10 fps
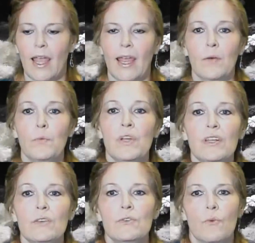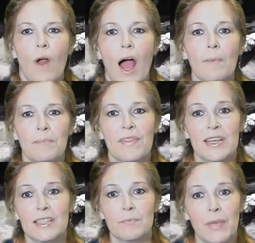And when you drop
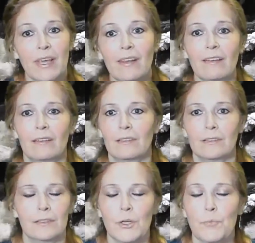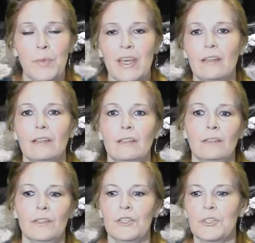this pen, or
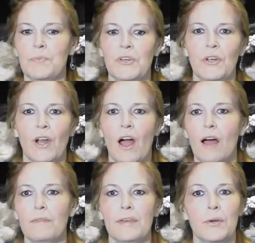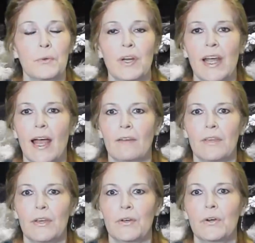you spill your coffee, or what have you,